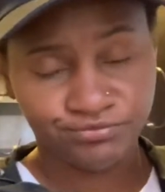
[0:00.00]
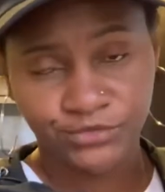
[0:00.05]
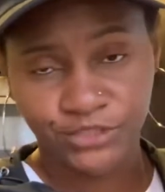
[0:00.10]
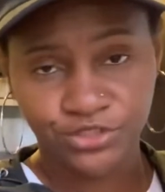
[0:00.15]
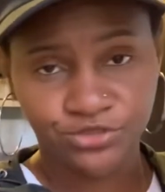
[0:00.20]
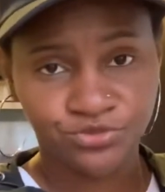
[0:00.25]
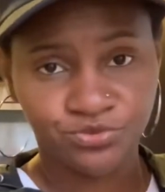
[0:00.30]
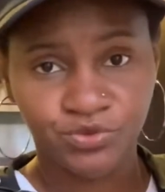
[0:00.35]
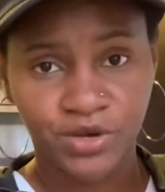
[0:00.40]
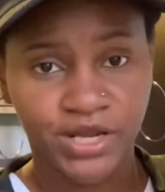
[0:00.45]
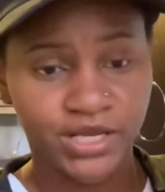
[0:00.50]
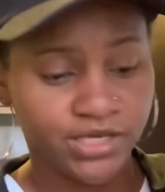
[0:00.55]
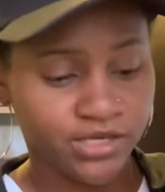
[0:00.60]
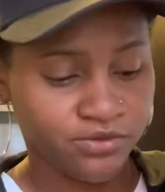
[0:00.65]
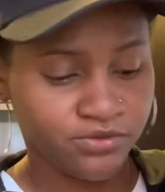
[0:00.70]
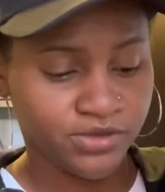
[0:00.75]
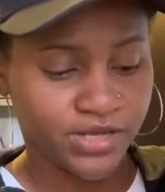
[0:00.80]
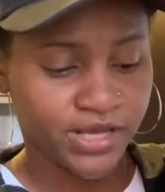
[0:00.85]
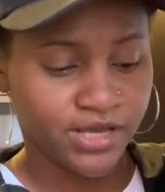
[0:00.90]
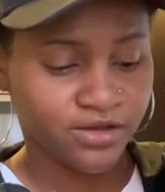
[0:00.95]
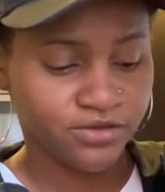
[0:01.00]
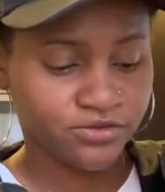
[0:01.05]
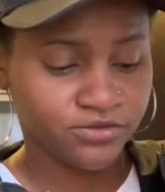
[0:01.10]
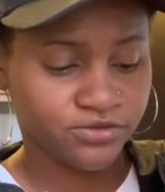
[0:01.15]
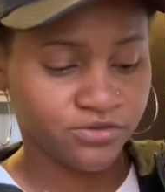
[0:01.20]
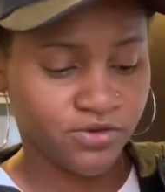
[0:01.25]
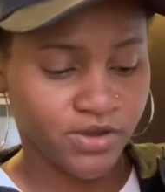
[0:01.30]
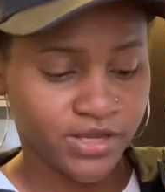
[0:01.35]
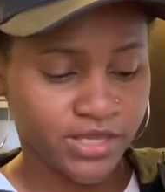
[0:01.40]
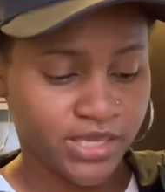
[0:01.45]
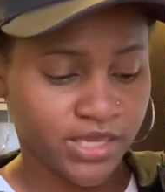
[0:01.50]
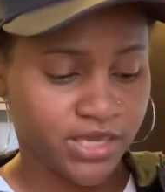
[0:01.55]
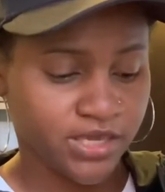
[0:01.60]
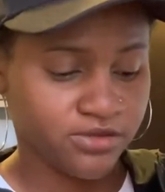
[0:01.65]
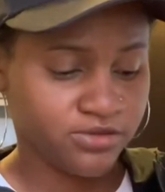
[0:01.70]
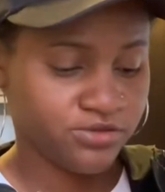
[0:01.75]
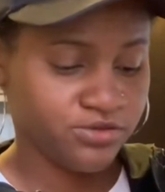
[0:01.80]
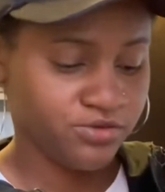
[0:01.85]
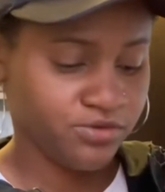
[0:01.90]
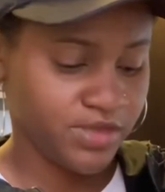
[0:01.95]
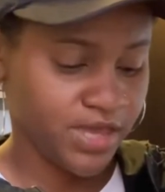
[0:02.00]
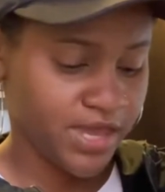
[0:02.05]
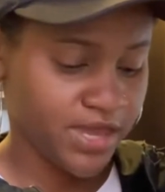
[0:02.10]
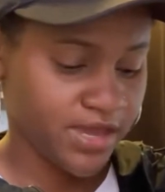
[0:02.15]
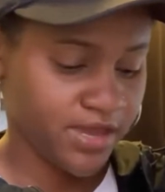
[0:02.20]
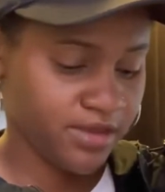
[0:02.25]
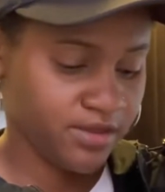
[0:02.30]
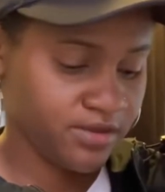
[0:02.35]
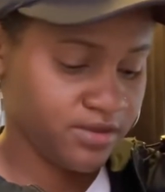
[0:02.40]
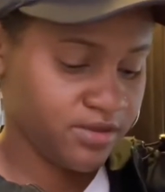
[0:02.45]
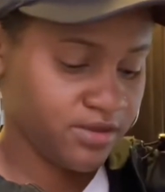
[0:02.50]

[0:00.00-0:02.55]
it's raining now, so I can't do that.